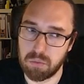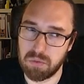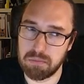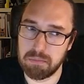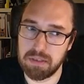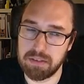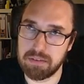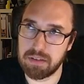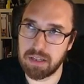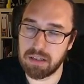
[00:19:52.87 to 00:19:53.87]
1
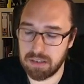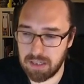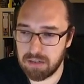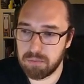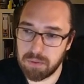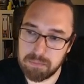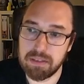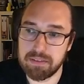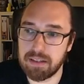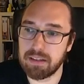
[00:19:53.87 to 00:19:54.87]
millisecond, yeah, in 1
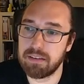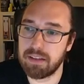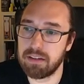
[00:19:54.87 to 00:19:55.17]
millisecond,